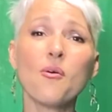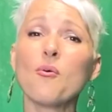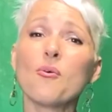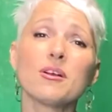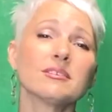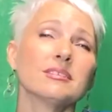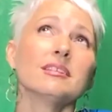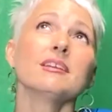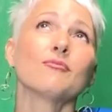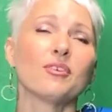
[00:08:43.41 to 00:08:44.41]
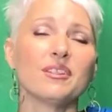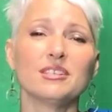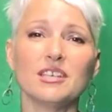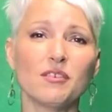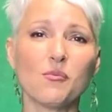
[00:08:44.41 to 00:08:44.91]
or sitting in front of
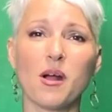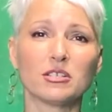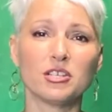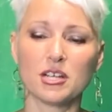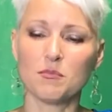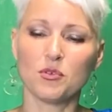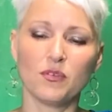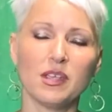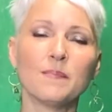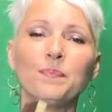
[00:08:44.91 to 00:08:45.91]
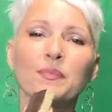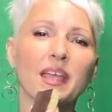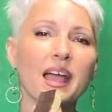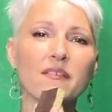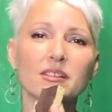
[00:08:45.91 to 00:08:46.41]
the TV watching a movie,
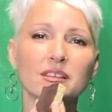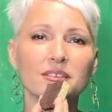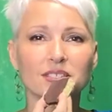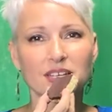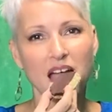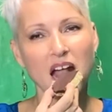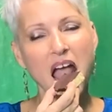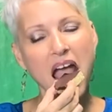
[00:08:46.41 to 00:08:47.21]
have a little snack.